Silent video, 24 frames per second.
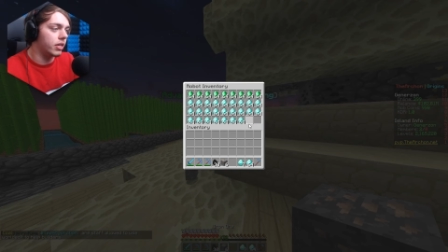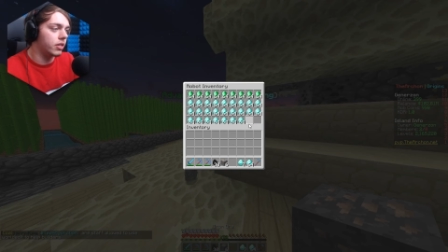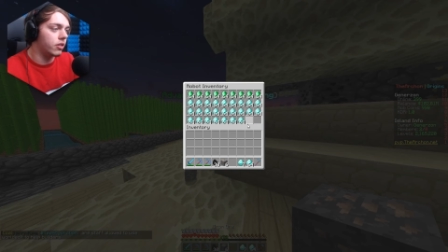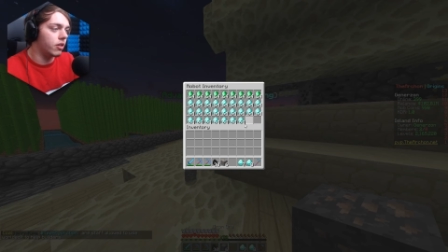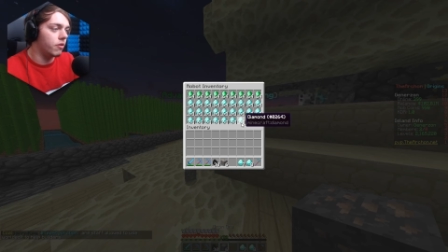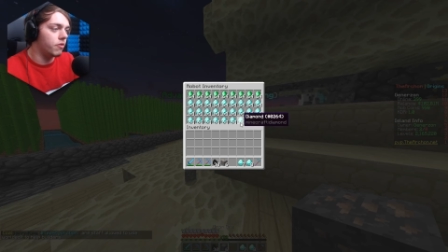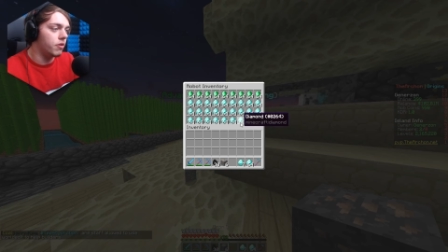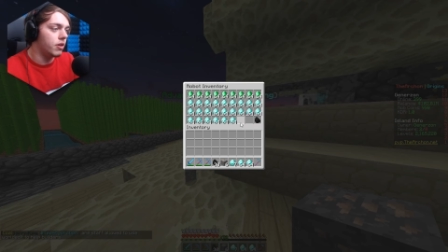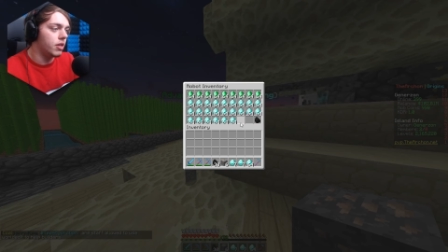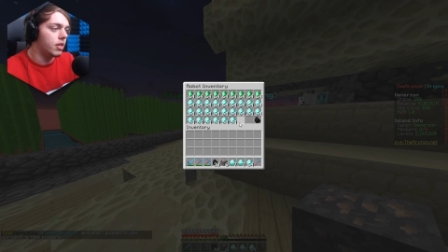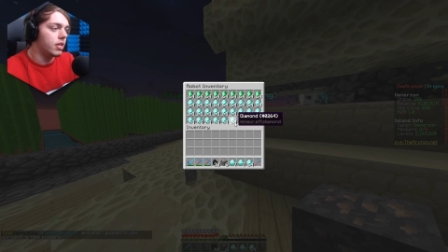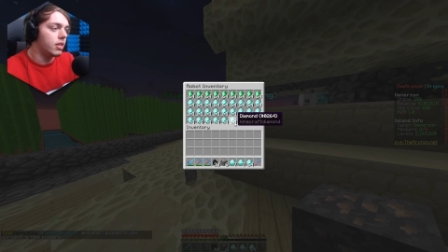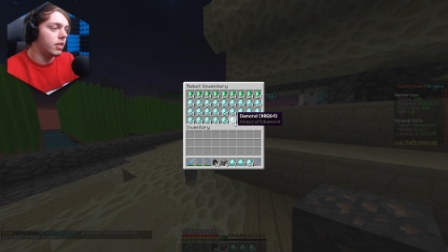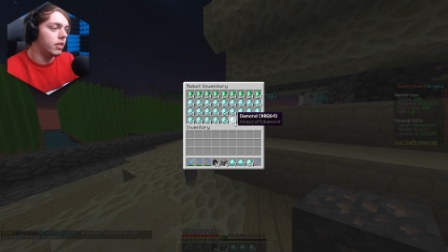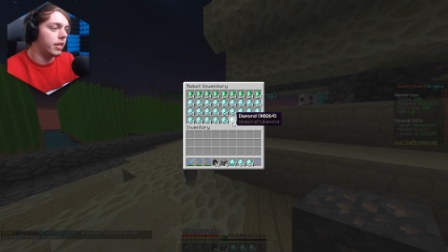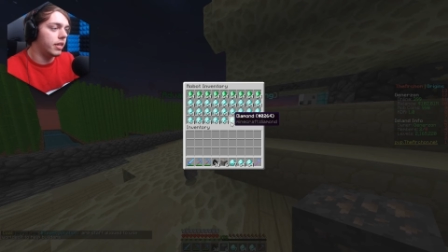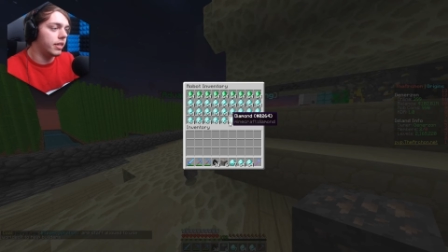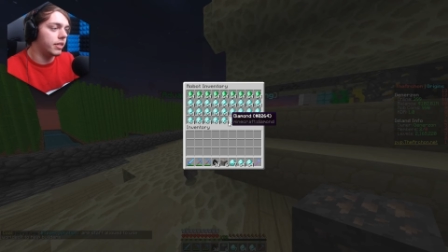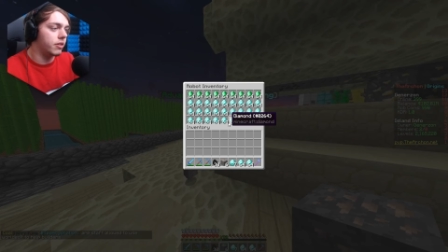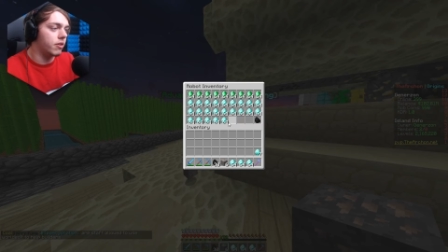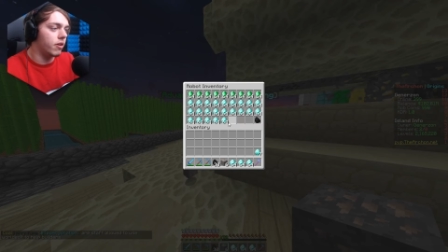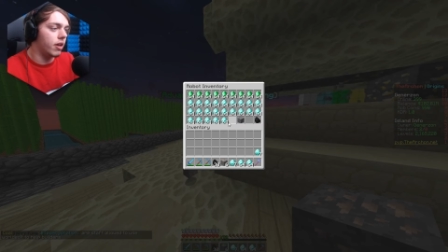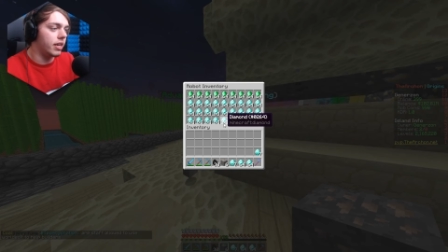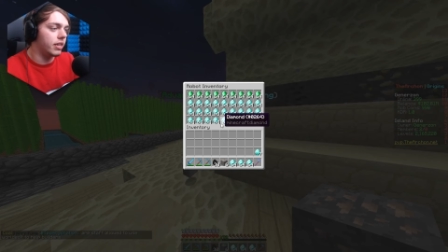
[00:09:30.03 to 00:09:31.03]
So
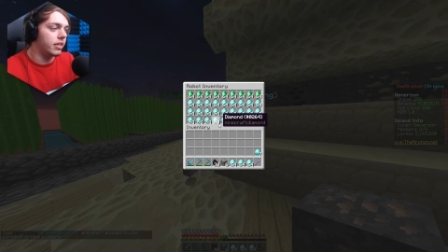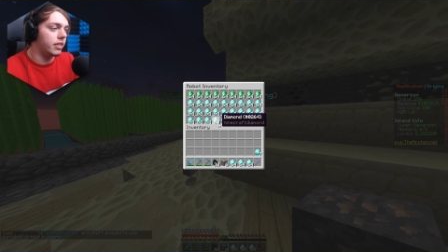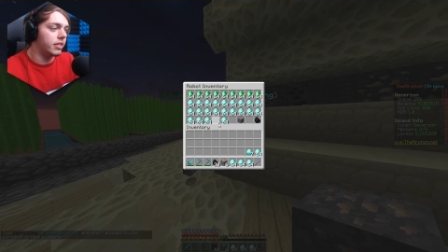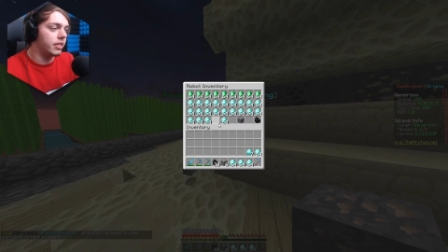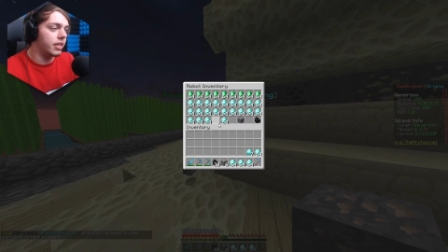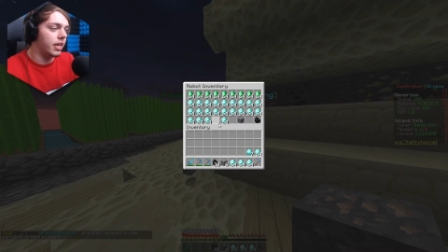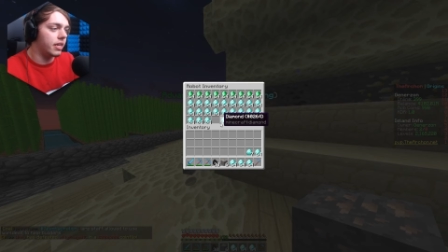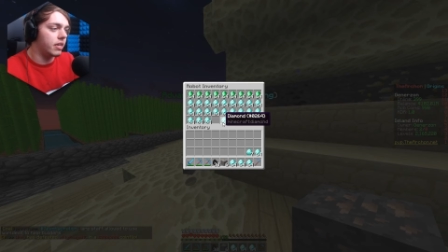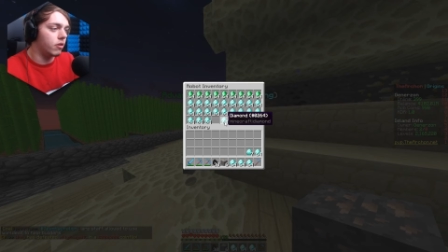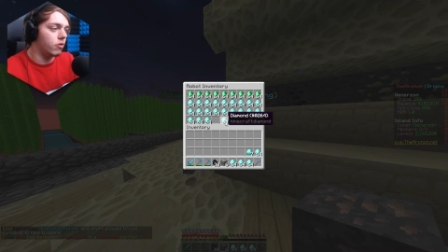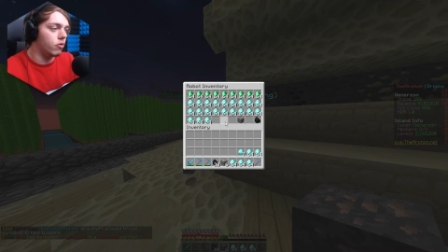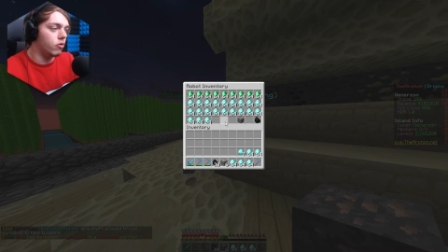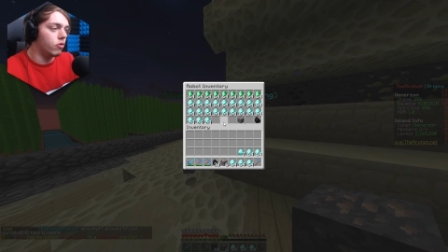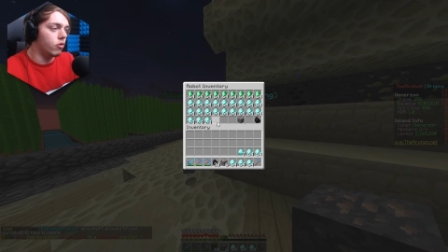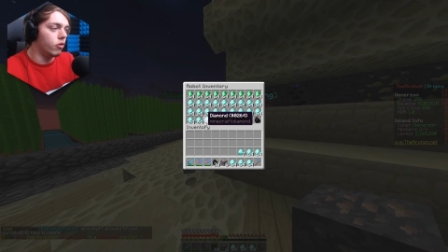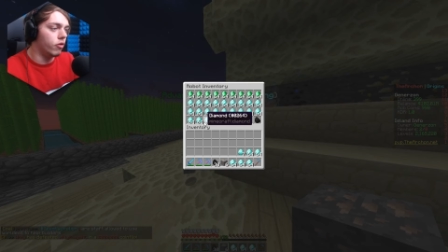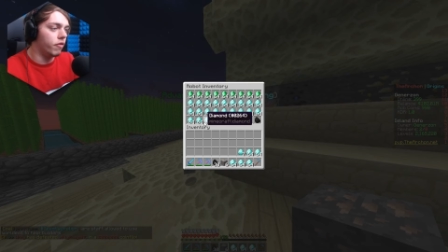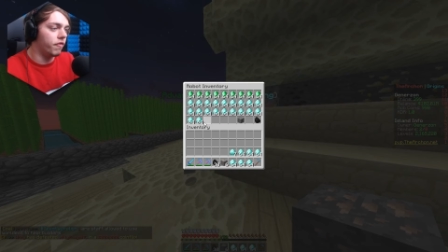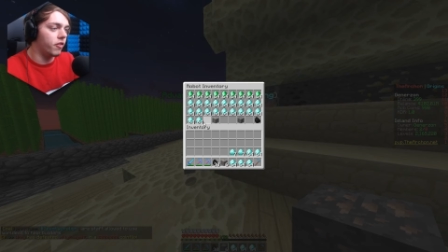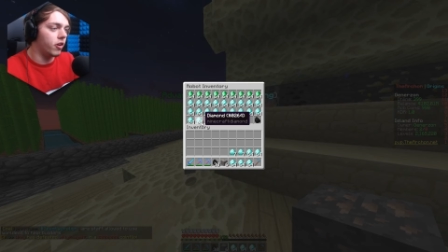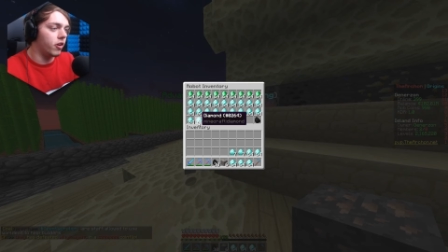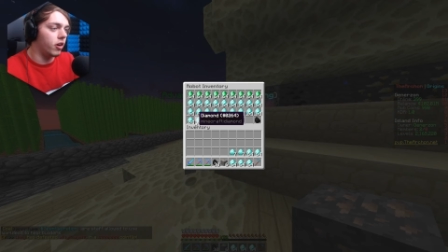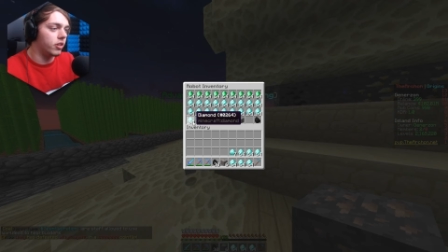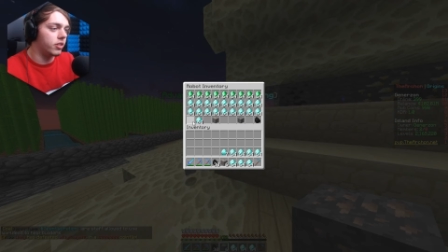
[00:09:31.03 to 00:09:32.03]
let's go ahead and take it all
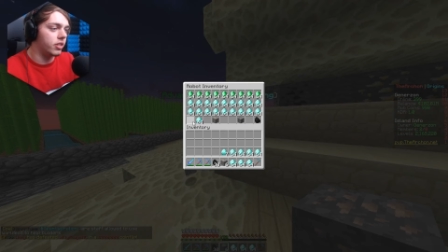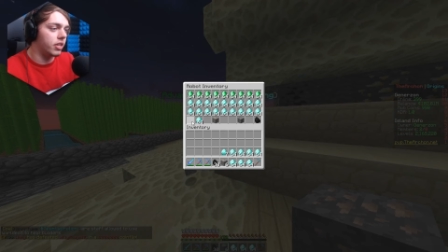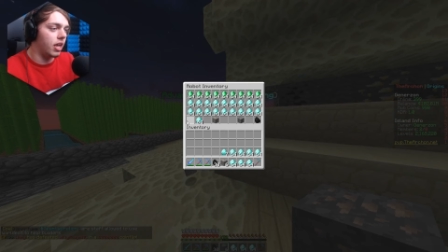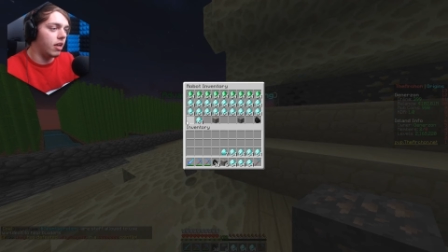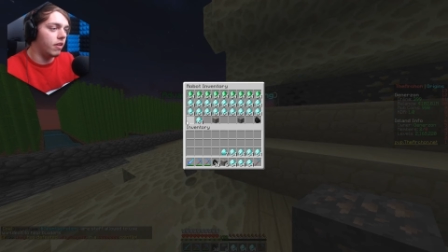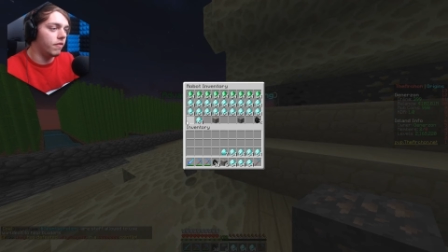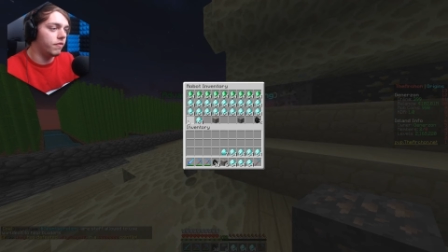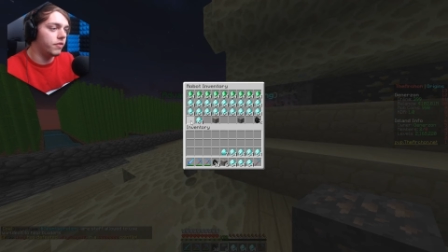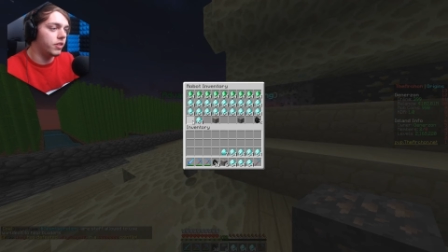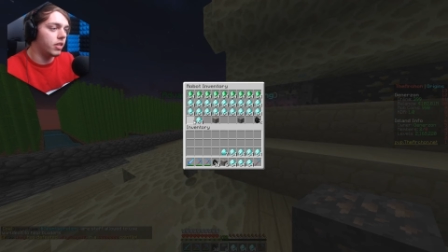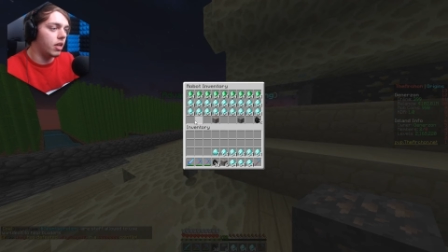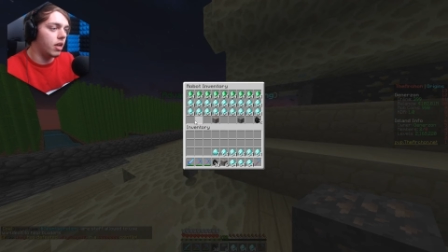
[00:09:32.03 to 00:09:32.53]
for ourselves.